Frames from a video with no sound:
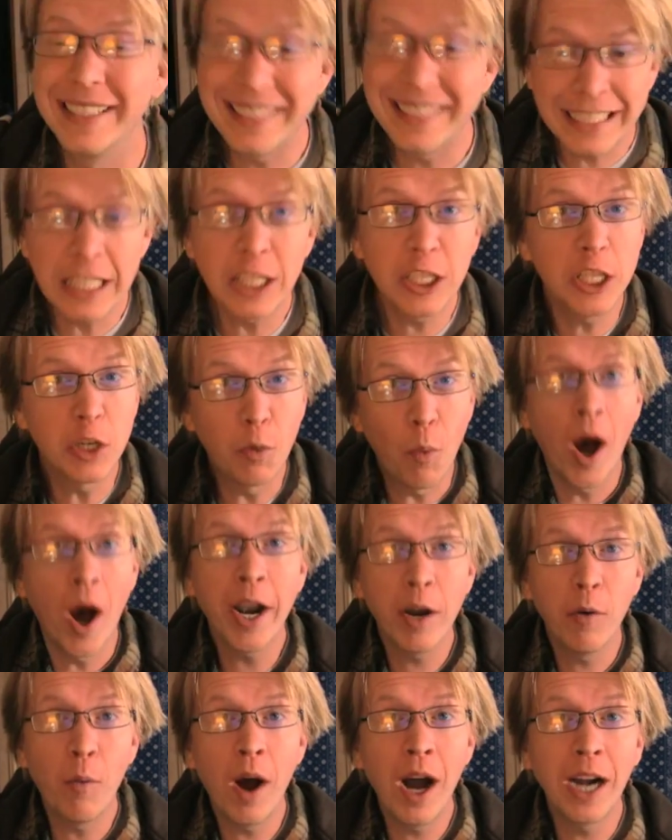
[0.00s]
Still, you
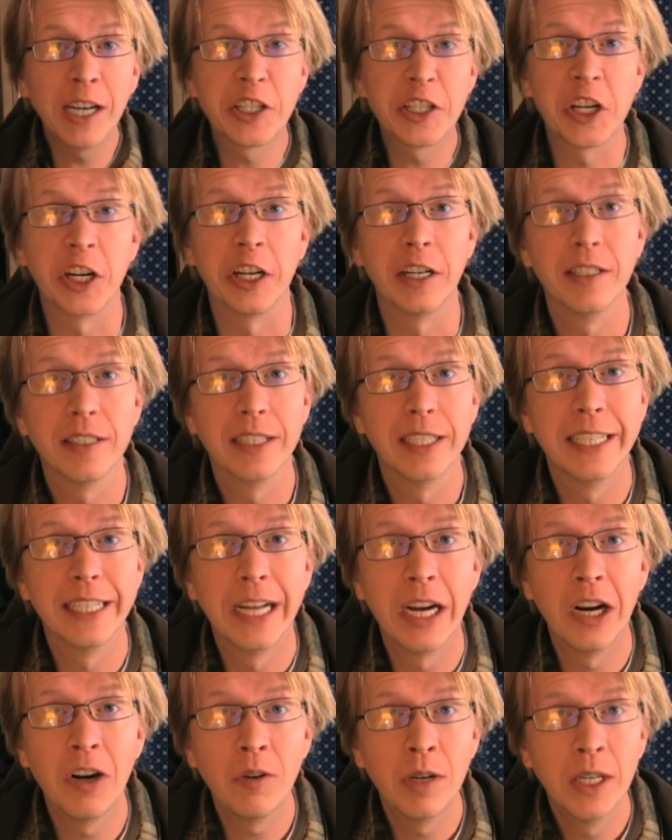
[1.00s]
want to watch her, you
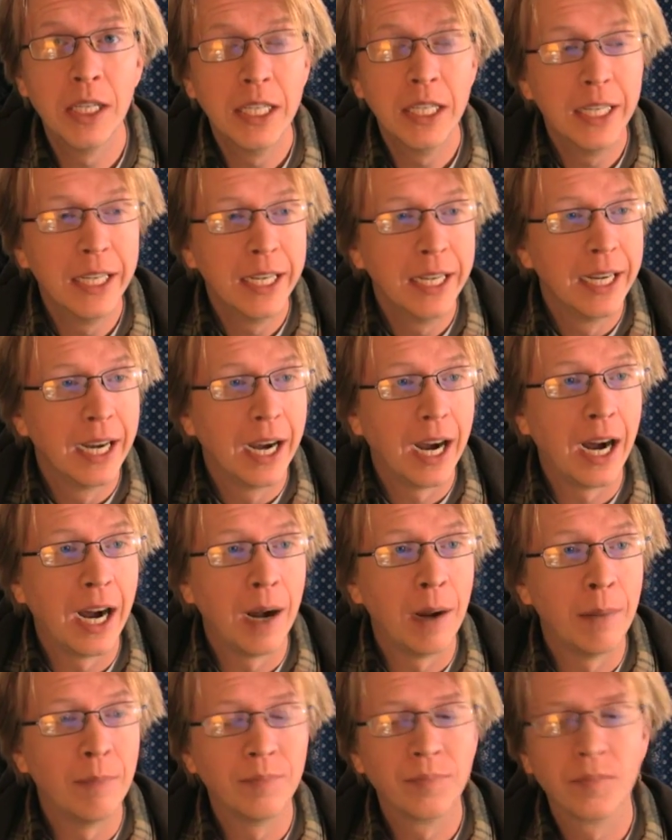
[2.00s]
know?
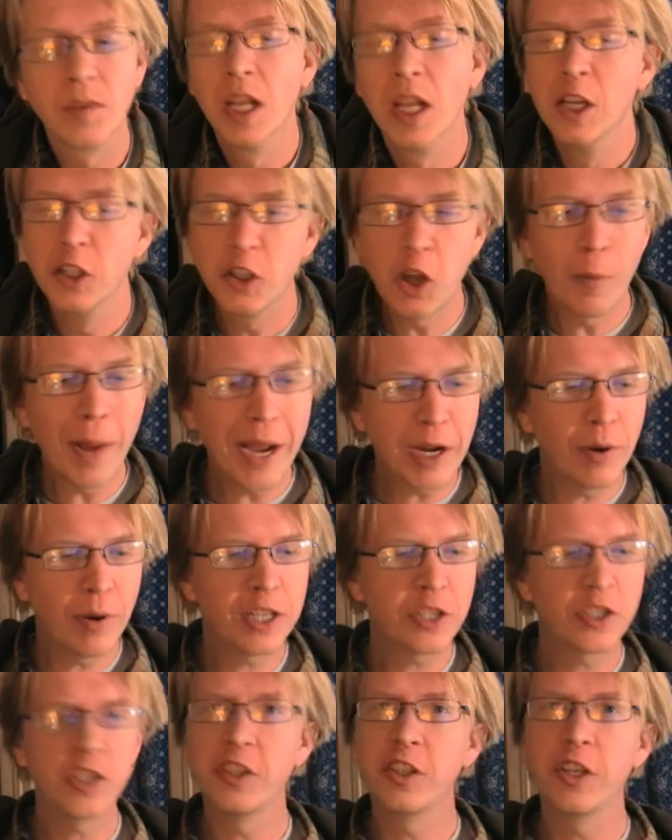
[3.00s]
So my
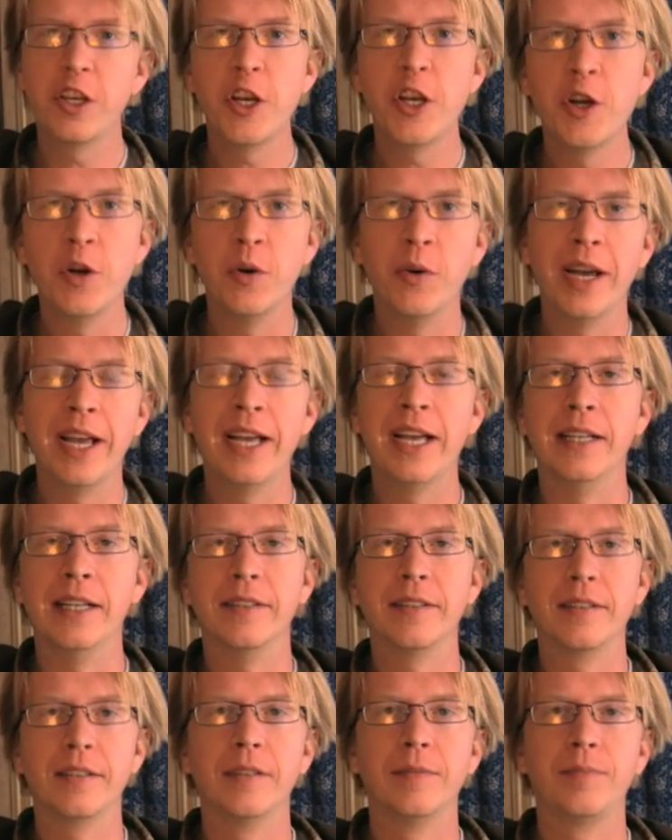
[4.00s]
question to you
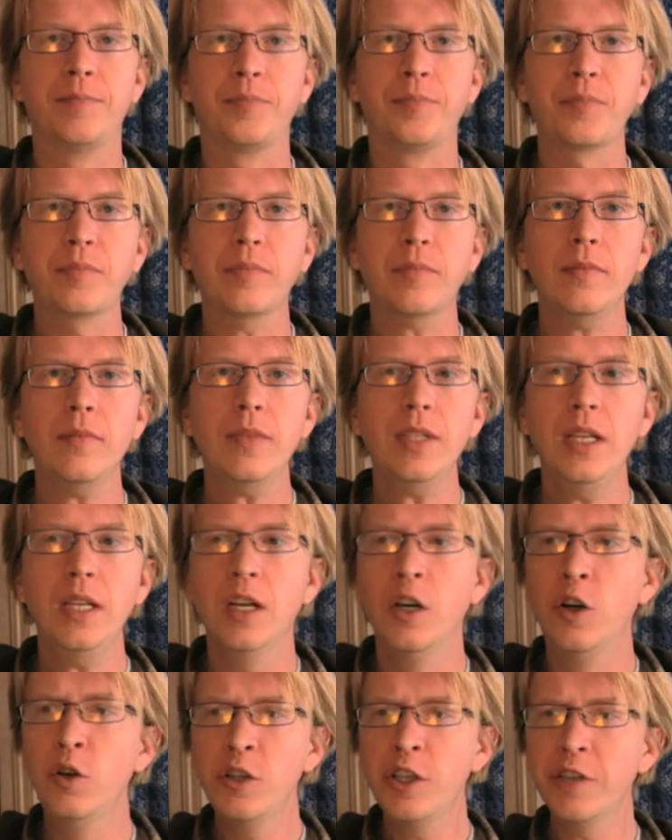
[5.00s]
is,
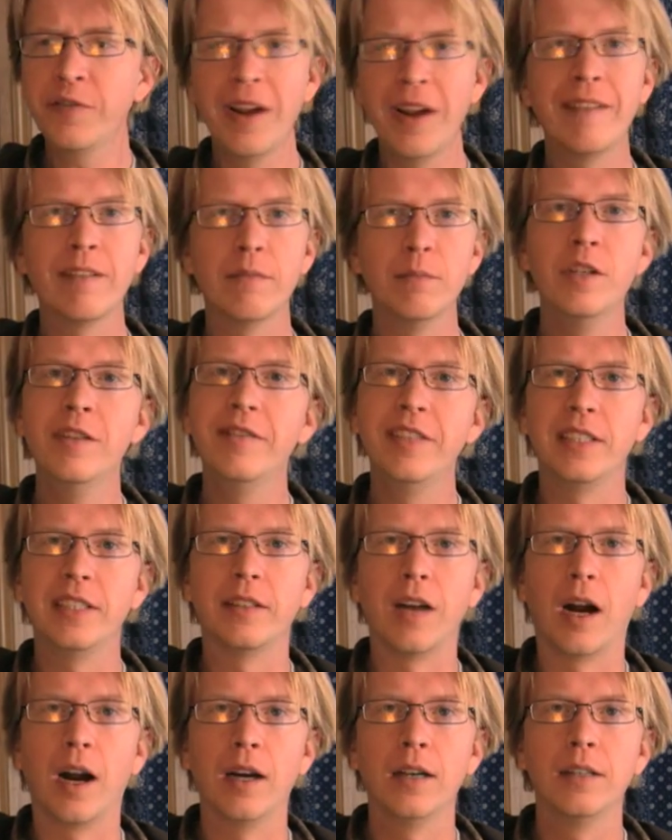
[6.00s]
who's your favorite movie
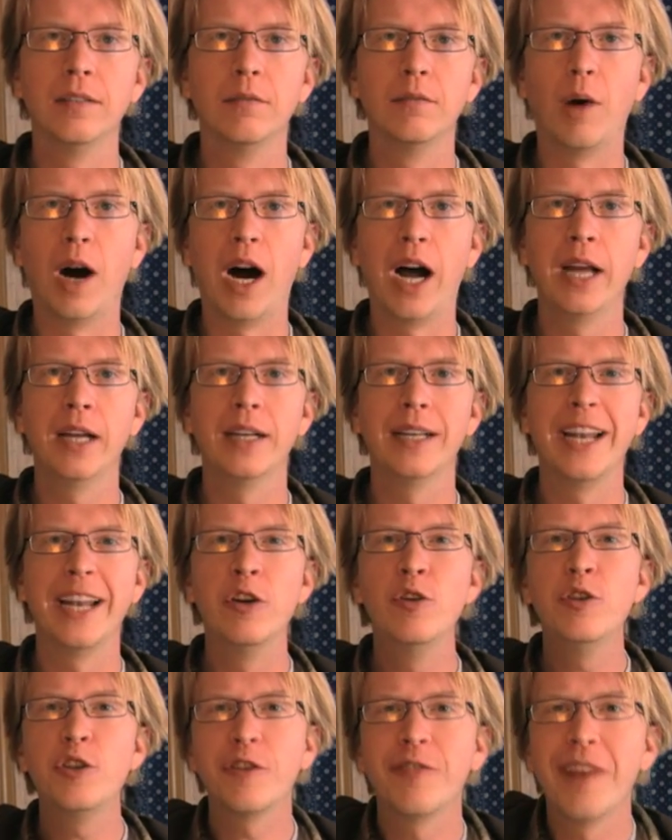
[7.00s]
star? Why? And
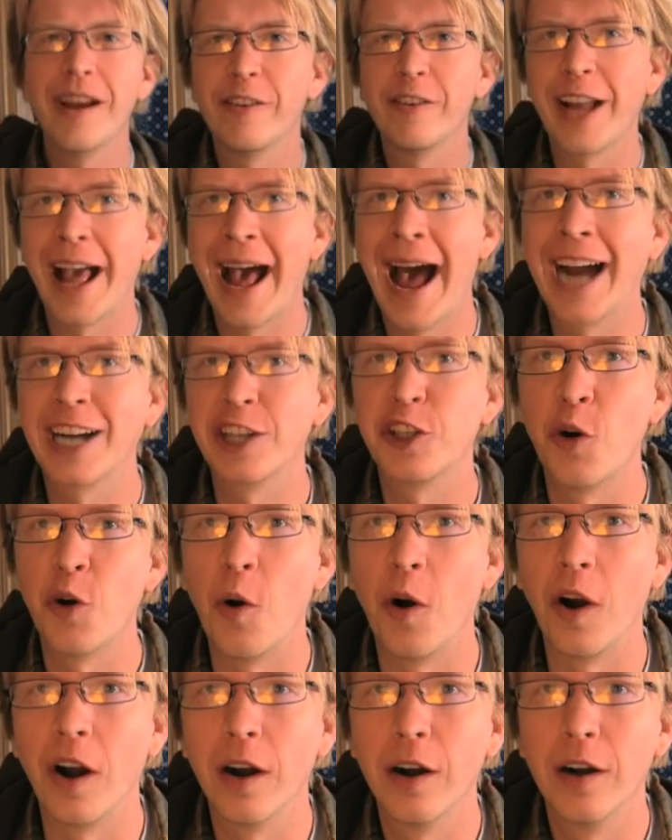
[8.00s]
who's your favorite
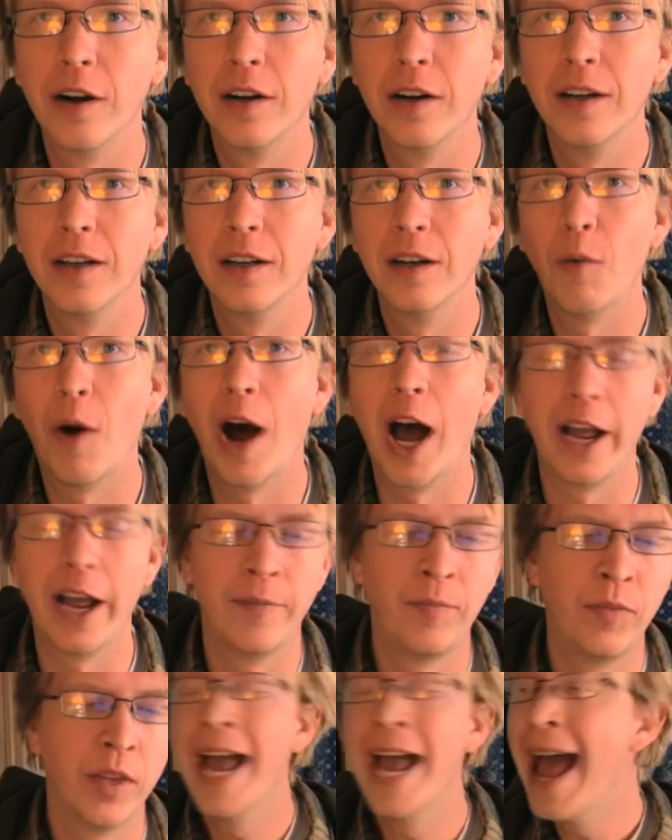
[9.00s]
actor? Why?
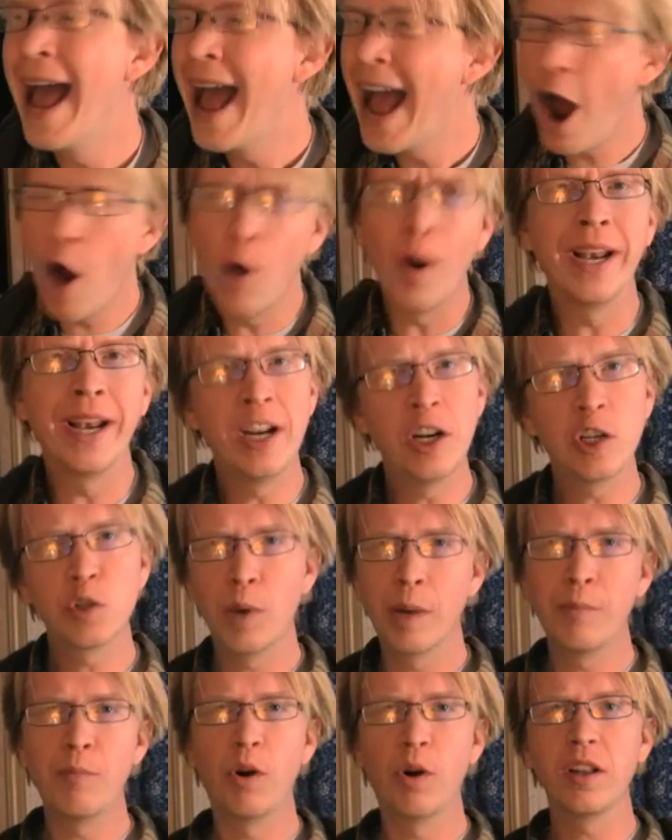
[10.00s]
Oh, and here's
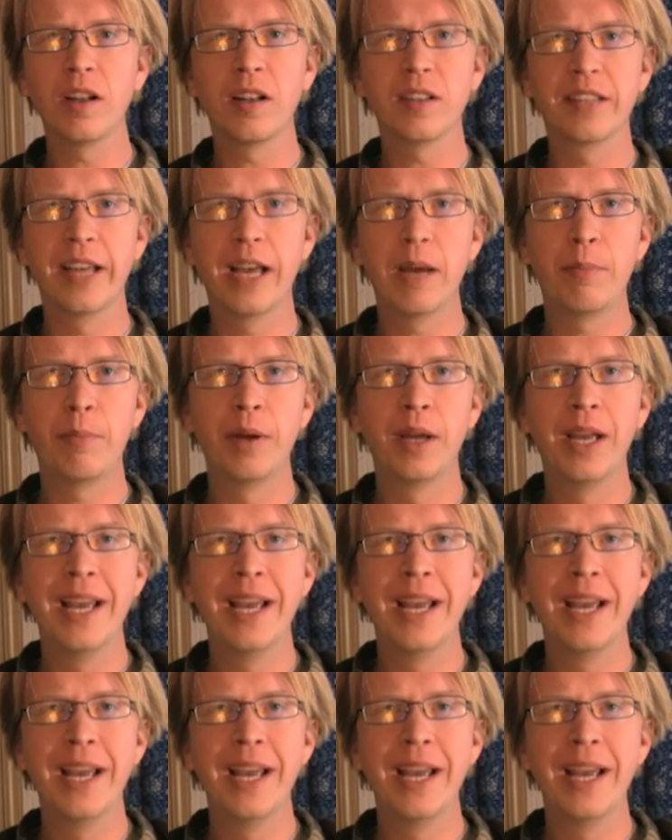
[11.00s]
one more little tip.